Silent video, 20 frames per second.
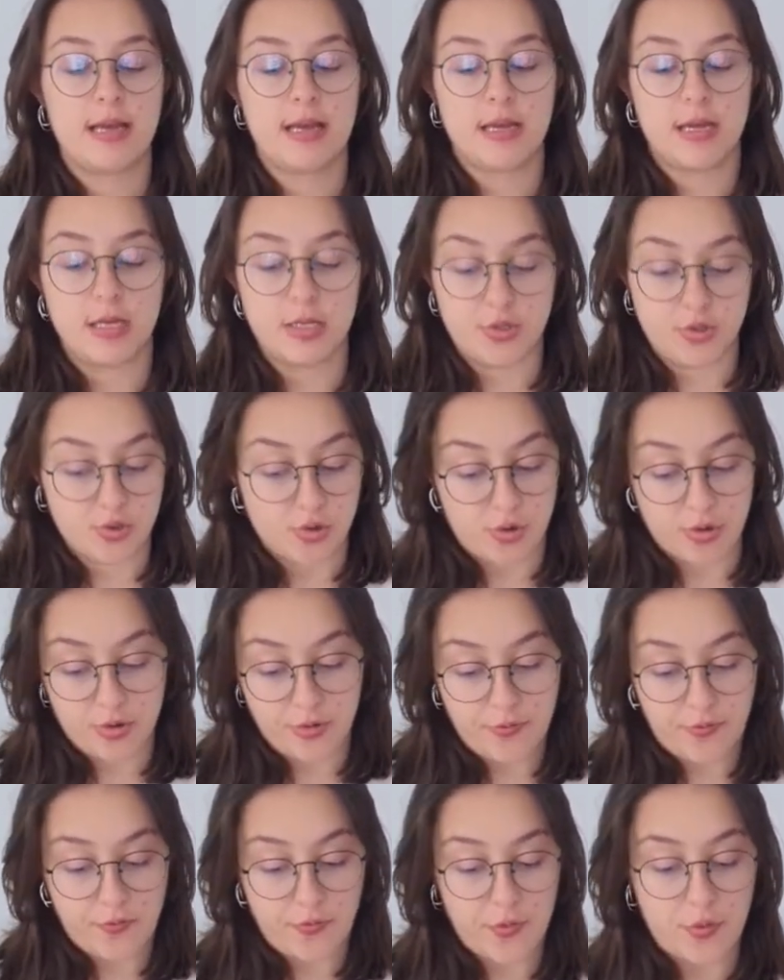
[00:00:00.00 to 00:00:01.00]
enjoy your
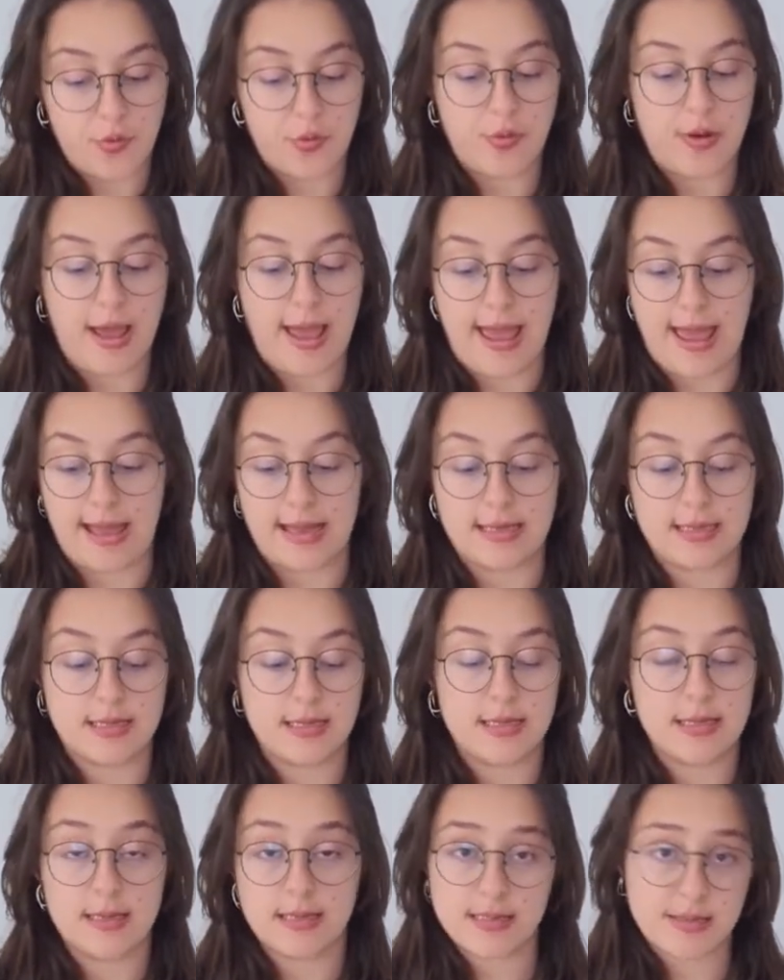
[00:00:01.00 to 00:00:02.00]
food and
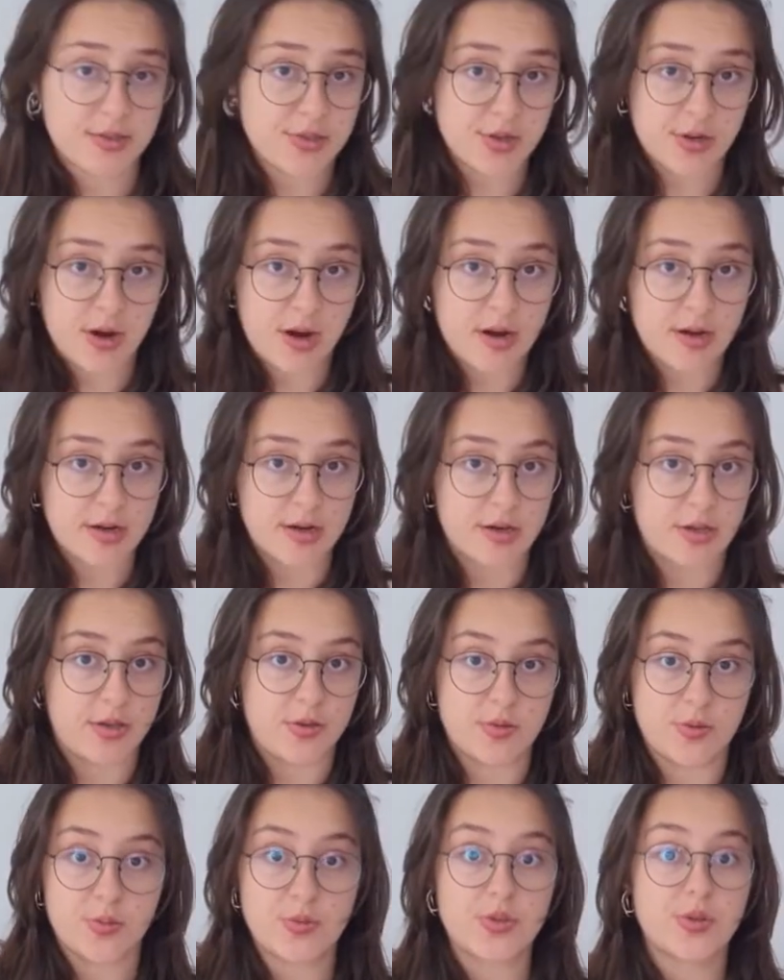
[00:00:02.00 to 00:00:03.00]
listen to your hunger
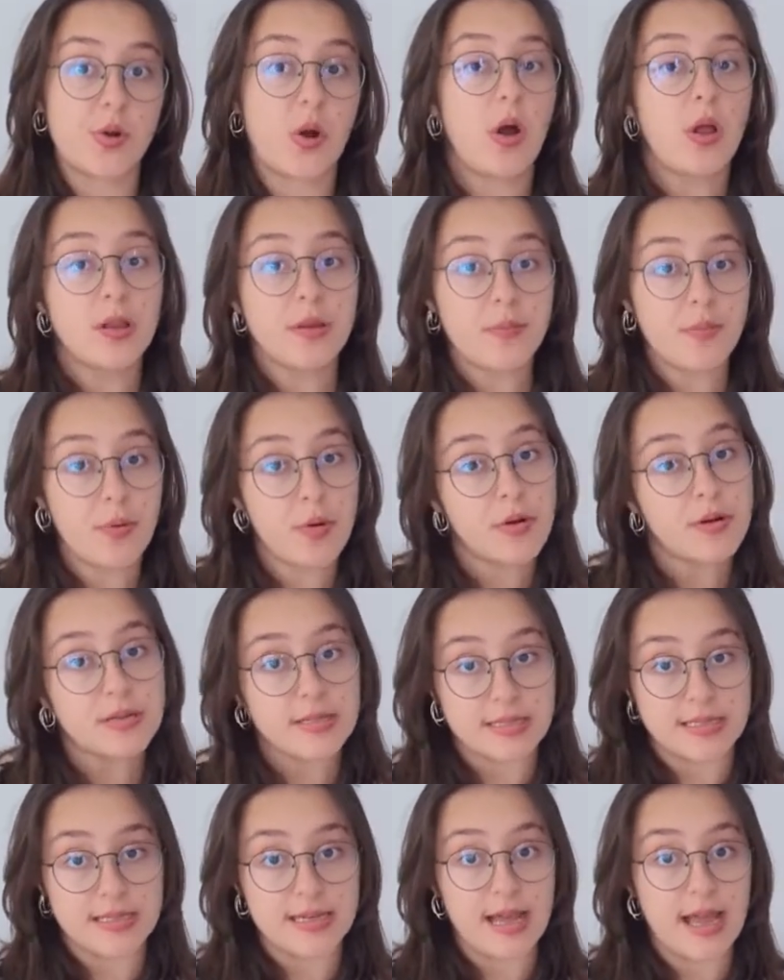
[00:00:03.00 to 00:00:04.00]
cues, which are all
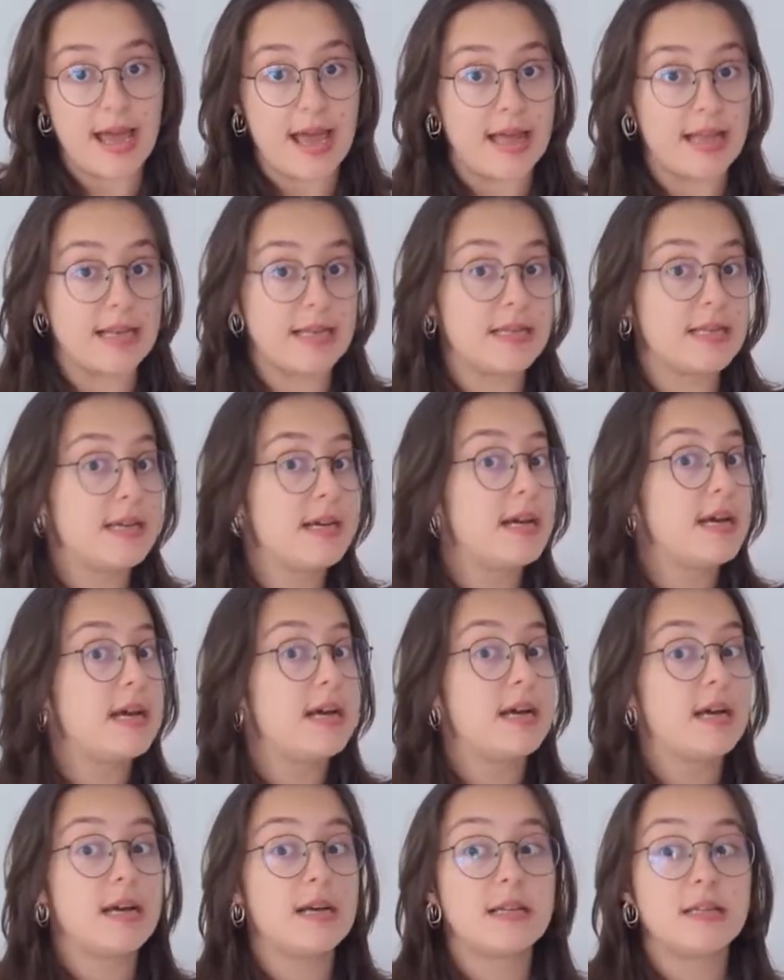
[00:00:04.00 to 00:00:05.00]
important and
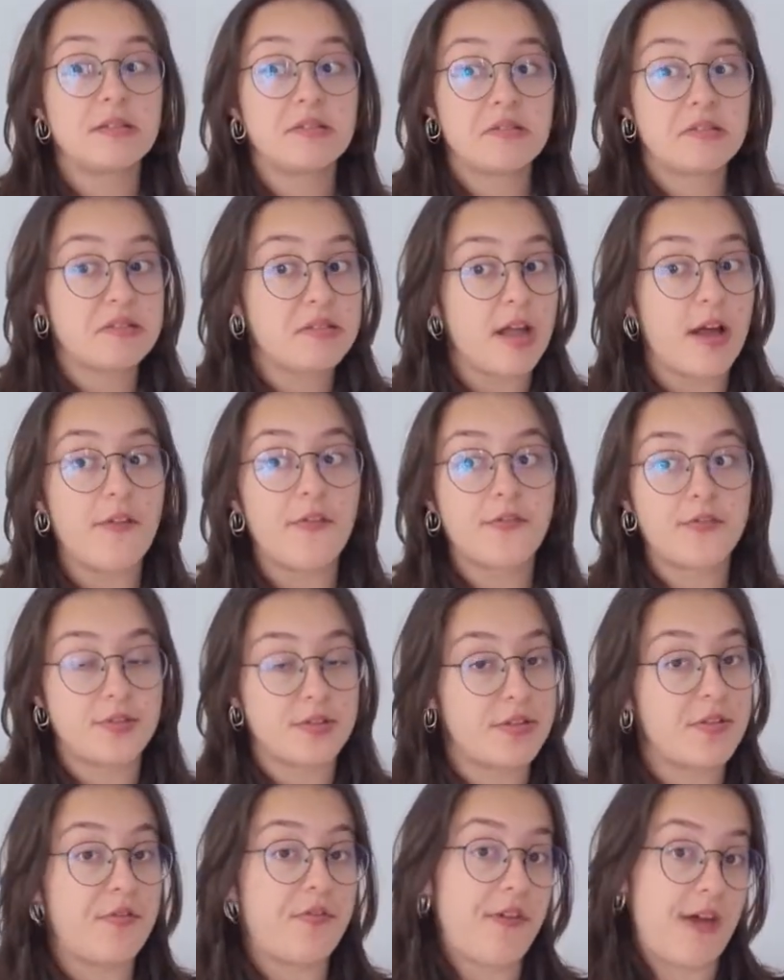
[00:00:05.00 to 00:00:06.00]
stuff to
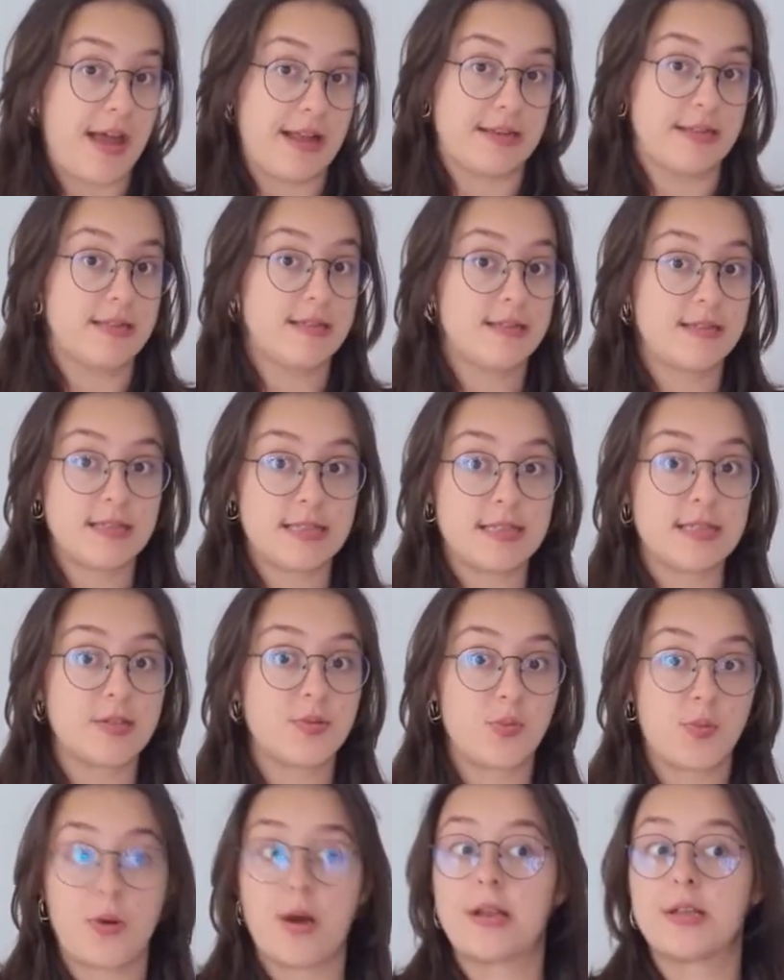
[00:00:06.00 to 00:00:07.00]
defend. This is
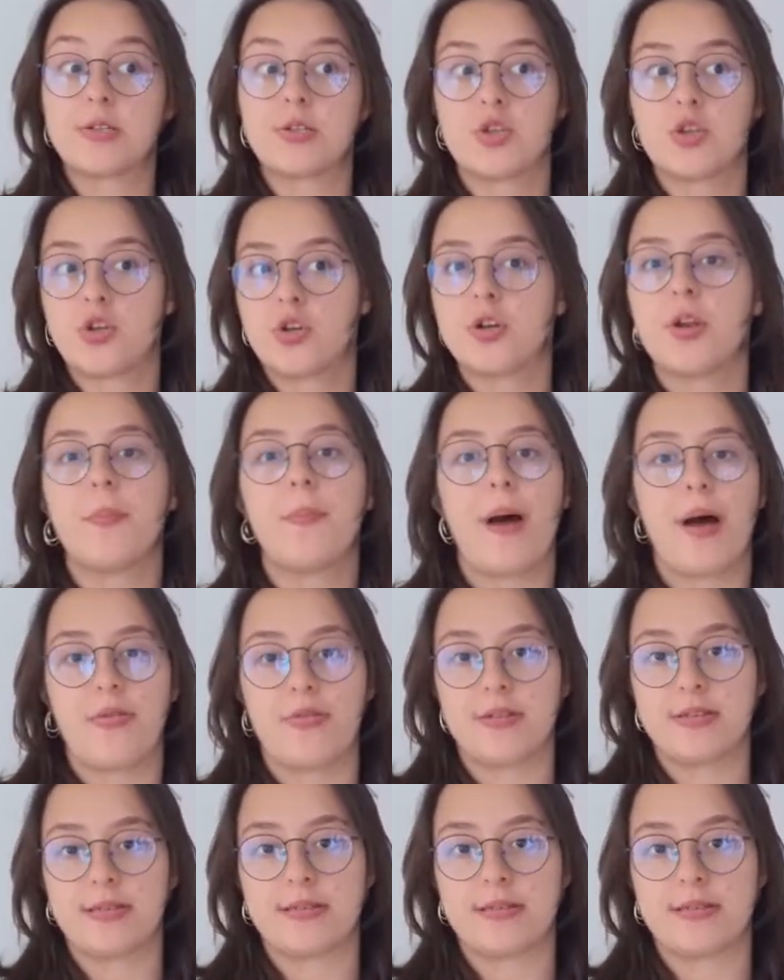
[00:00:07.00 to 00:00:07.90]
what is good about this